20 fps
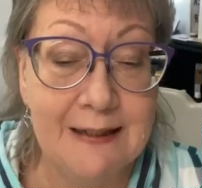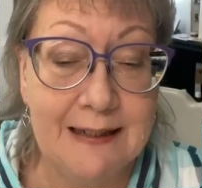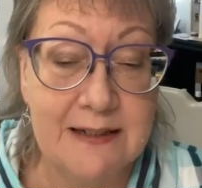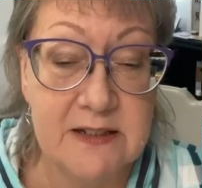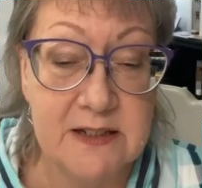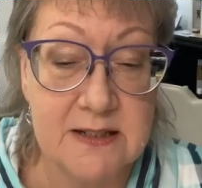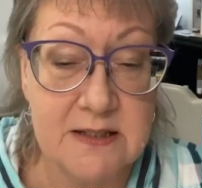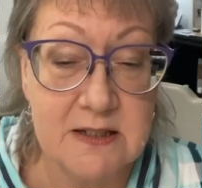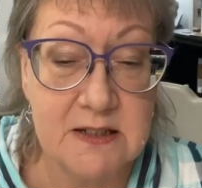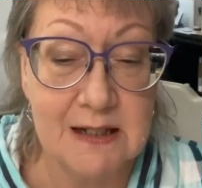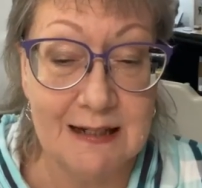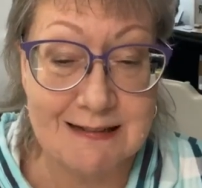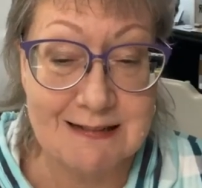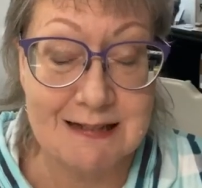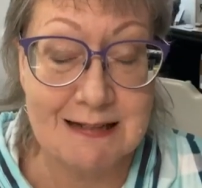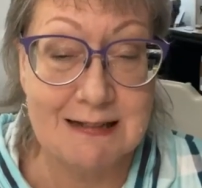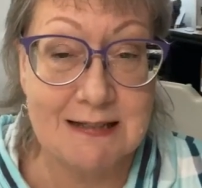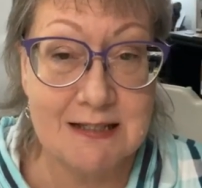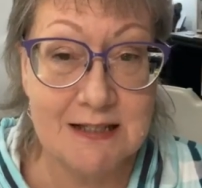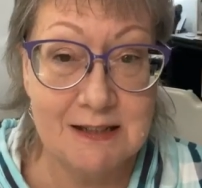that
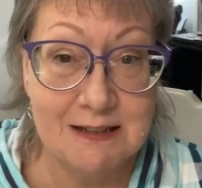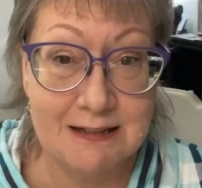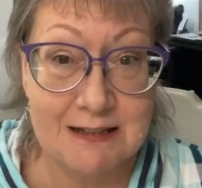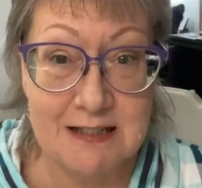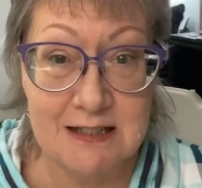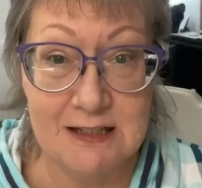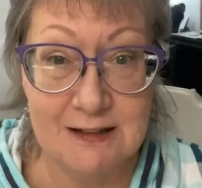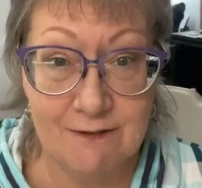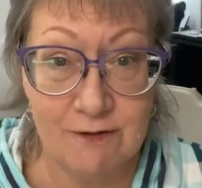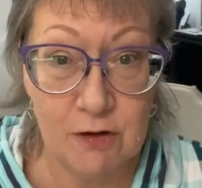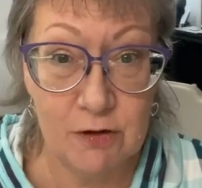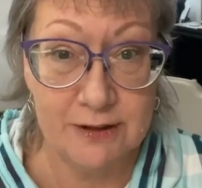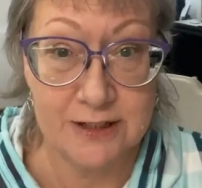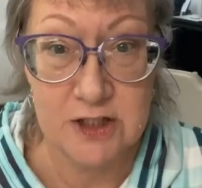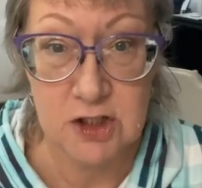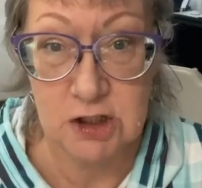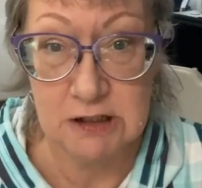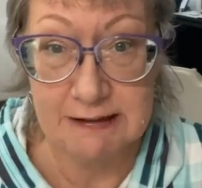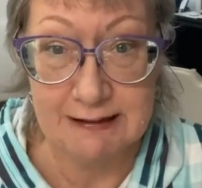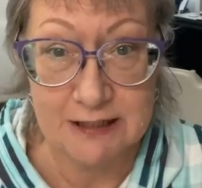discusses this
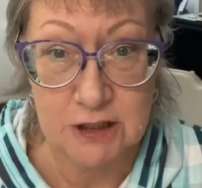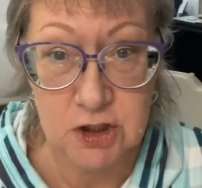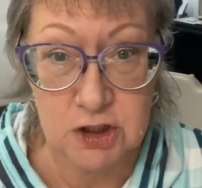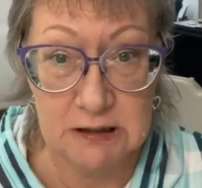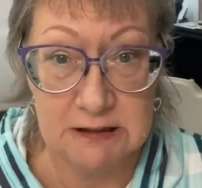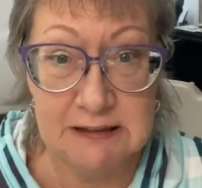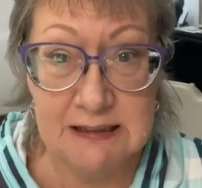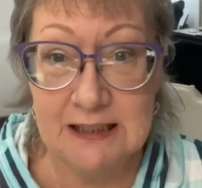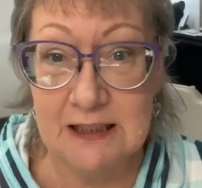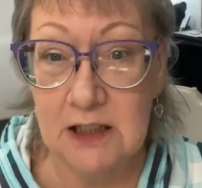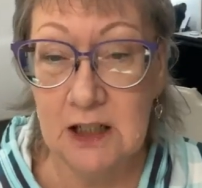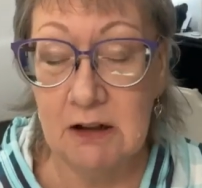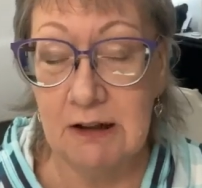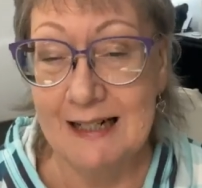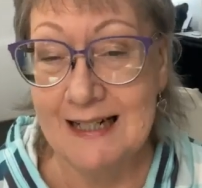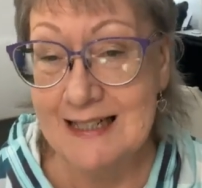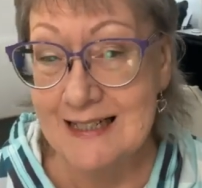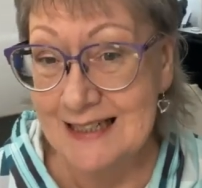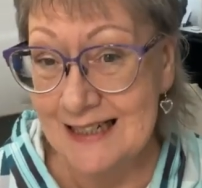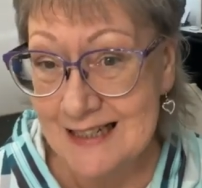differentiation in
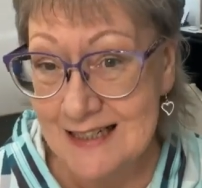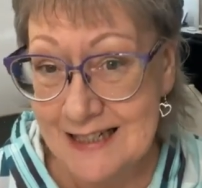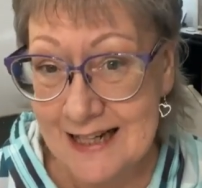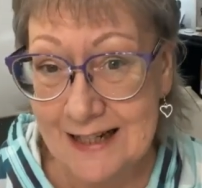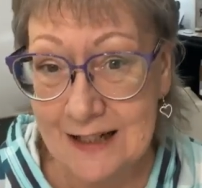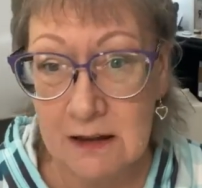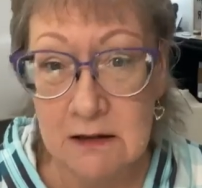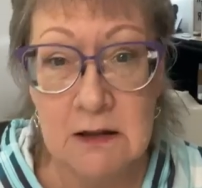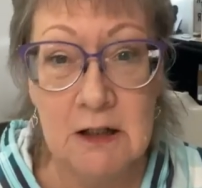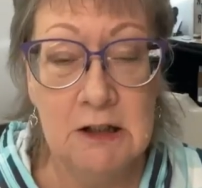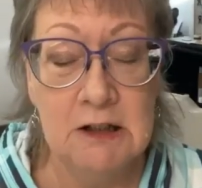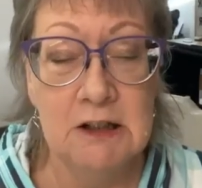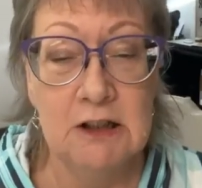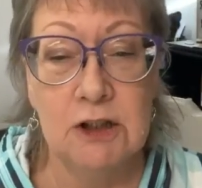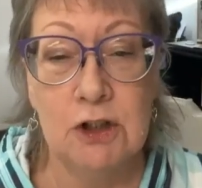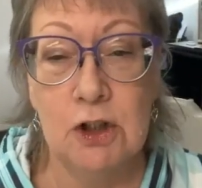great detail.